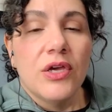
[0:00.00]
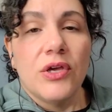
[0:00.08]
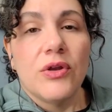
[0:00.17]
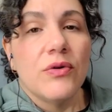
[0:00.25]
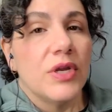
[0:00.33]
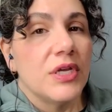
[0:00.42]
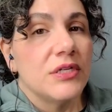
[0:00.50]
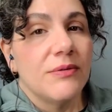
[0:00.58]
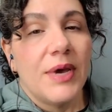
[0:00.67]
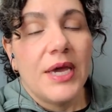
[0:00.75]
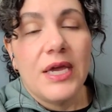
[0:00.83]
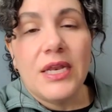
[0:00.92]
You don't need to
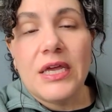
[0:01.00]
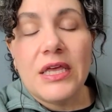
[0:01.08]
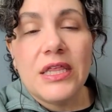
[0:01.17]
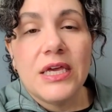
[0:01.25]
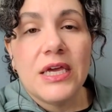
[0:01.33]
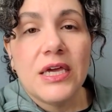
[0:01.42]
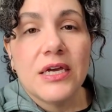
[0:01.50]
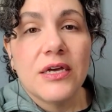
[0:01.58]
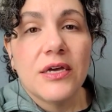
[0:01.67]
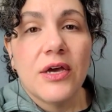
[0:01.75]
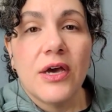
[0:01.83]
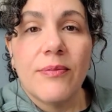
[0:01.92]
buy
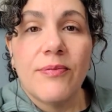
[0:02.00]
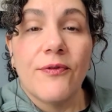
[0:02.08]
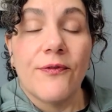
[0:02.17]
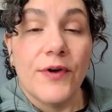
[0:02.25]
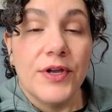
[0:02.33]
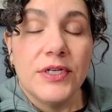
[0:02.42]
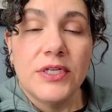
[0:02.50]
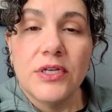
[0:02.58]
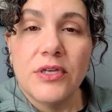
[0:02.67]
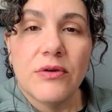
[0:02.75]
anything up front.